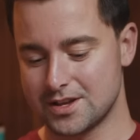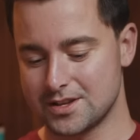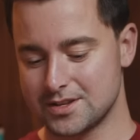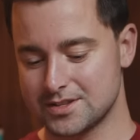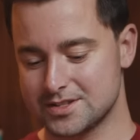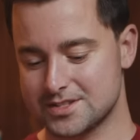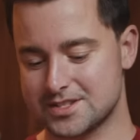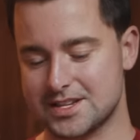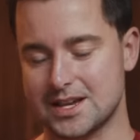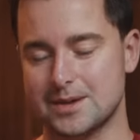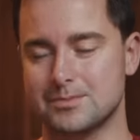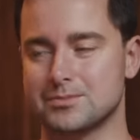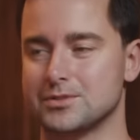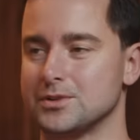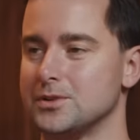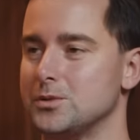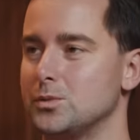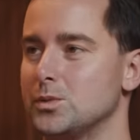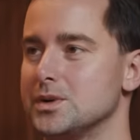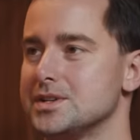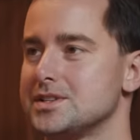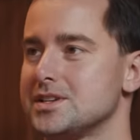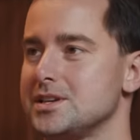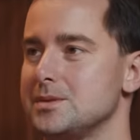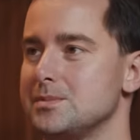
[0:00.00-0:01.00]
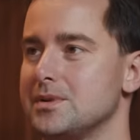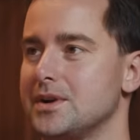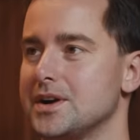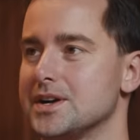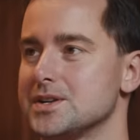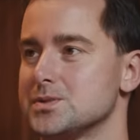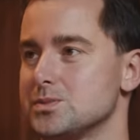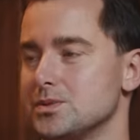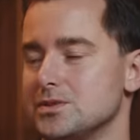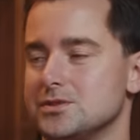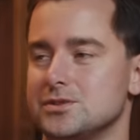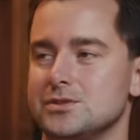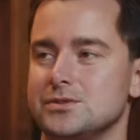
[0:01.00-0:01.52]
separate whisky
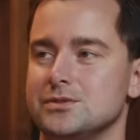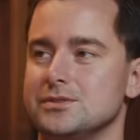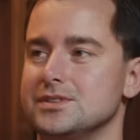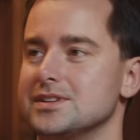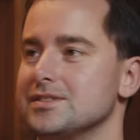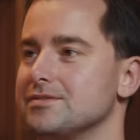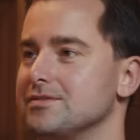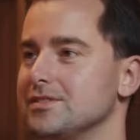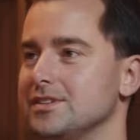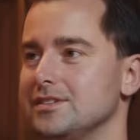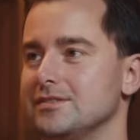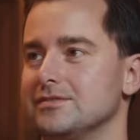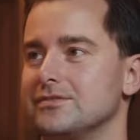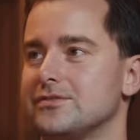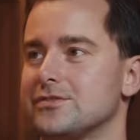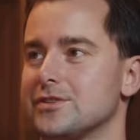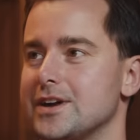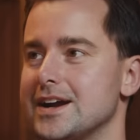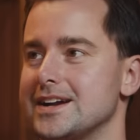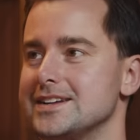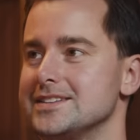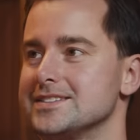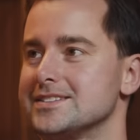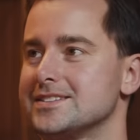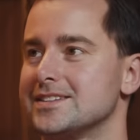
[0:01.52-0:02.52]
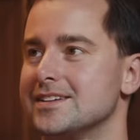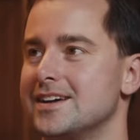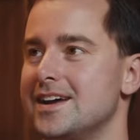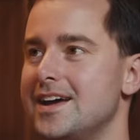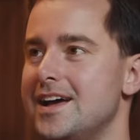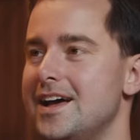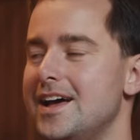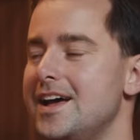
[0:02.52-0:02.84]
bars with two different friends,